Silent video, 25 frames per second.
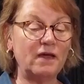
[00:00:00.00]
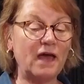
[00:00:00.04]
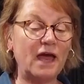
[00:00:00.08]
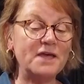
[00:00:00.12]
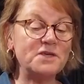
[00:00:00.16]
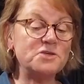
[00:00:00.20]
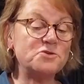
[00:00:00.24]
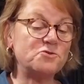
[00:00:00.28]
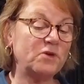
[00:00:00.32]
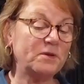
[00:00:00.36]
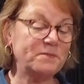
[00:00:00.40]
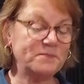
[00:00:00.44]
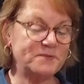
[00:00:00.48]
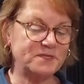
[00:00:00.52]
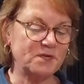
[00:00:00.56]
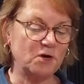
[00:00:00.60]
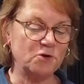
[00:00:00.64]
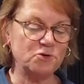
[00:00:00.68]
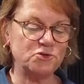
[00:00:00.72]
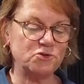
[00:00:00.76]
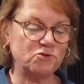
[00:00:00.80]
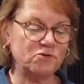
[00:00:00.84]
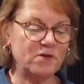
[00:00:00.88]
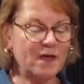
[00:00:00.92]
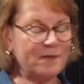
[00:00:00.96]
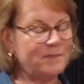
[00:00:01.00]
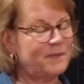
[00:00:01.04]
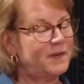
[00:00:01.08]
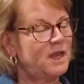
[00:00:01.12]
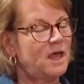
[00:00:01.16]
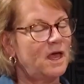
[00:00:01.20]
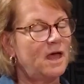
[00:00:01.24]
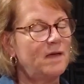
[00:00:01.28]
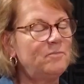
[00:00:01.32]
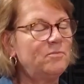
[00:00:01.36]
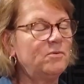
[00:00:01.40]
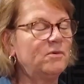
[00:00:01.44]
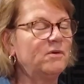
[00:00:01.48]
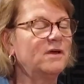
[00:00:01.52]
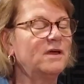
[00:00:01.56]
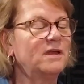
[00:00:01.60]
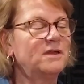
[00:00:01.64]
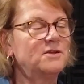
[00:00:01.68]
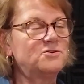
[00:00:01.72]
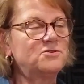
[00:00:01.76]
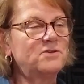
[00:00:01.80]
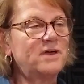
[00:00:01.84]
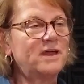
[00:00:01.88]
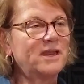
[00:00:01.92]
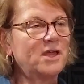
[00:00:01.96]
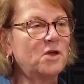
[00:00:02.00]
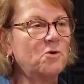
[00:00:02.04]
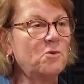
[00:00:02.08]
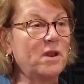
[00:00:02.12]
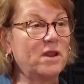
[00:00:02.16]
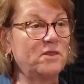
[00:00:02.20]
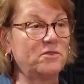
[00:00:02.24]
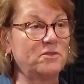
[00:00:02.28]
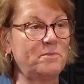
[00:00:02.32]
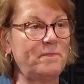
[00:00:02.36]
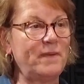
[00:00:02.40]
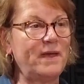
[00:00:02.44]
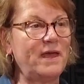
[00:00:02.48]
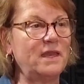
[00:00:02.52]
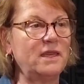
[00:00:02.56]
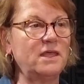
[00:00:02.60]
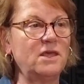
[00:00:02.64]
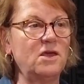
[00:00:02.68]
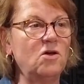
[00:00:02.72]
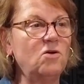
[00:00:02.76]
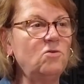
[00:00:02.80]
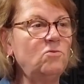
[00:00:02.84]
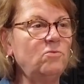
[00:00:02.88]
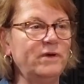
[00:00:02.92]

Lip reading: an ice cream social coming up. We're going to try to go out on the patio.